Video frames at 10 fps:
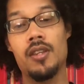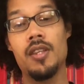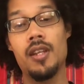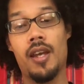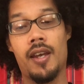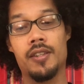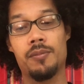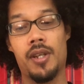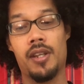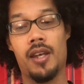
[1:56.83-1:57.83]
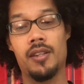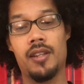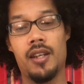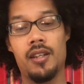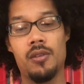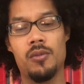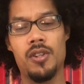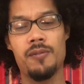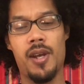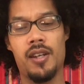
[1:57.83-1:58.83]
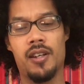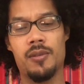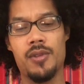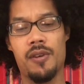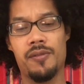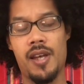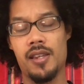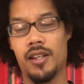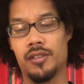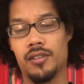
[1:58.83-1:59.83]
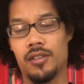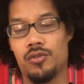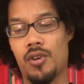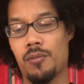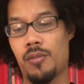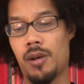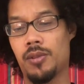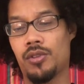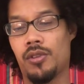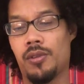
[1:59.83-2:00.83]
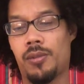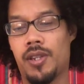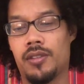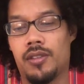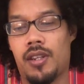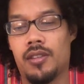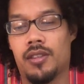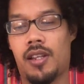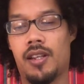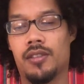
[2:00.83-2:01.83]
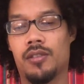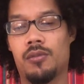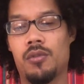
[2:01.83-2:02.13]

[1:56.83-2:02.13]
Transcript: Then I asked my dad, Daddy, what if my hair comes out flat like the drum Baba Shola plays in dance class?